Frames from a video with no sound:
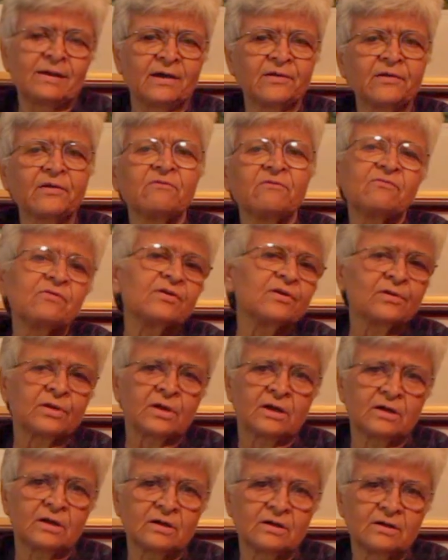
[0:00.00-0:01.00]
are
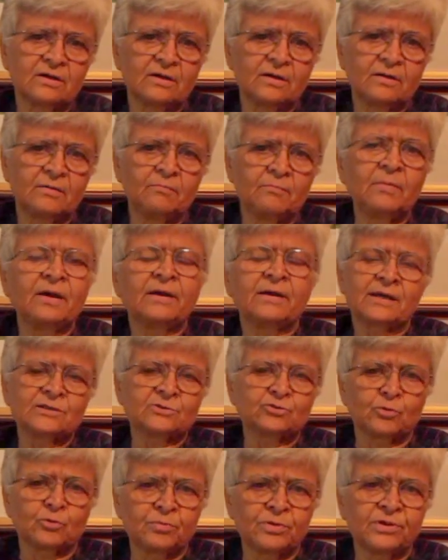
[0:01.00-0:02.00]
inferior, men are
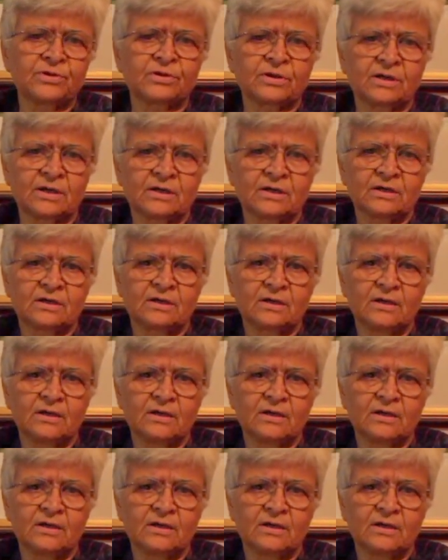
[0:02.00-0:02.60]
superior.